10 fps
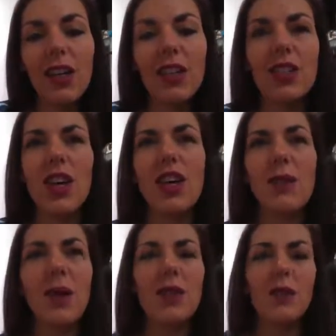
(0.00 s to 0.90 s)
talk
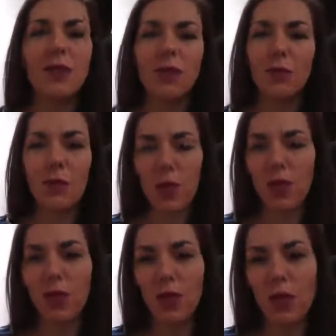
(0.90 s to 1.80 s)
about some more of
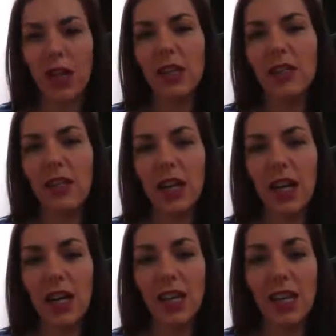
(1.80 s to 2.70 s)
the ways that I
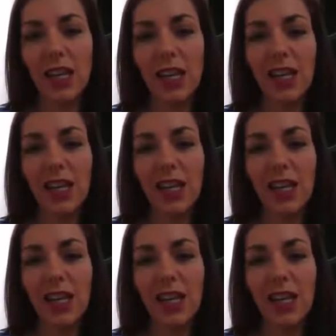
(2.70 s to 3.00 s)
think